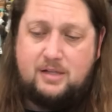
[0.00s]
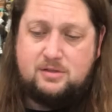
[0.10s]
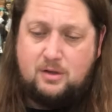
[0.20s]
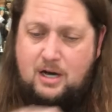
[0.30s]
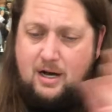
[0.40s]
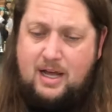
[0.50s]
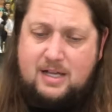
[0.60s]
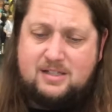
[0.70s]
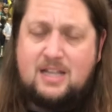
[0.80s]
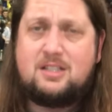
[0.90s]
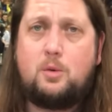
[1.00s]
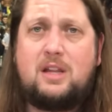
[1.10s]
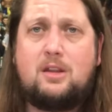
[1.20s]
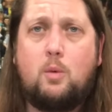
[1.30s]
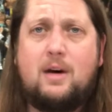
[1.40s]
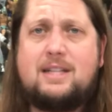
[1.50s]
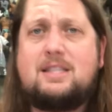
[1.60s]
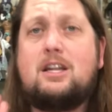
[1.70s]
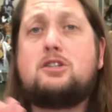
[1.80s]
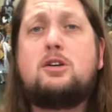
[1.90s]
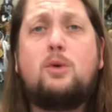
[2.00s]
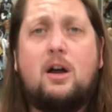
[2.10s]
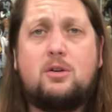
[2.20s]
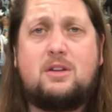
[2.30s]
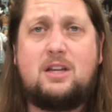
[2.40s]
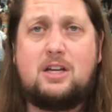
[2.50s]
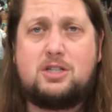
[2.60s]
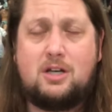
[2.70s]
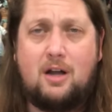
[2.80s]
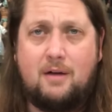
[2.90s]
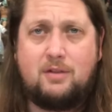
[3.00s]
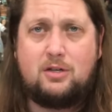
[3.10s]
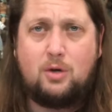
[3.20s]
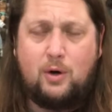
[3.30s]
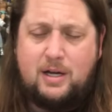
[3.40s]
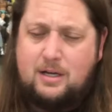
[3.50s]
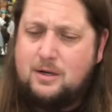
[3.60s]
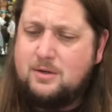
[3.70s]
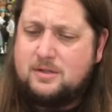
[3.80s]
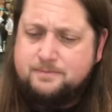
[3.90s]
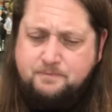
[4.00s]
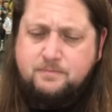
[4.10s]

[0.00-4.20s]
So there it is. That's the week that was in the two hundredth edition of the Toy News.